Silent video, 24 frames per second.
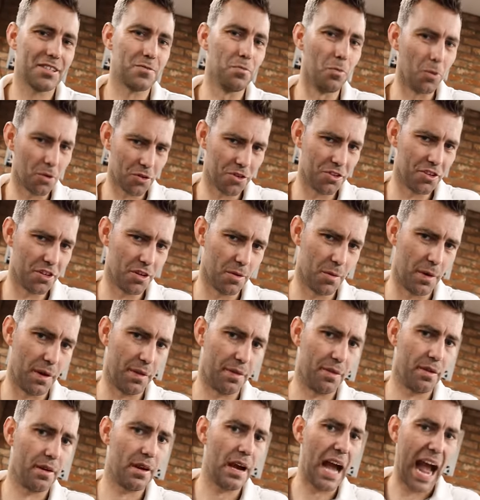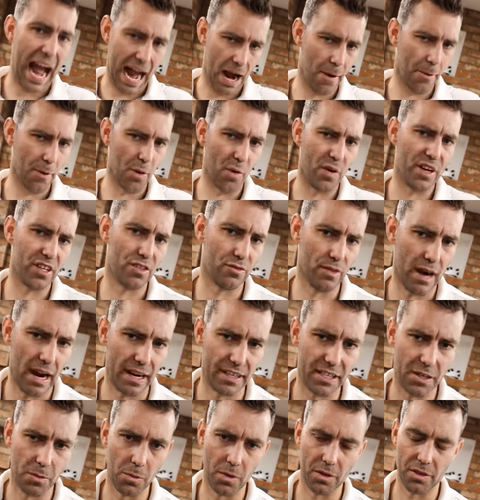it's more to do with how you're
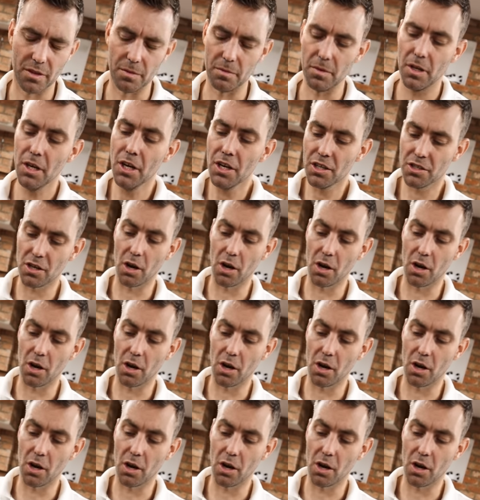interacting with them.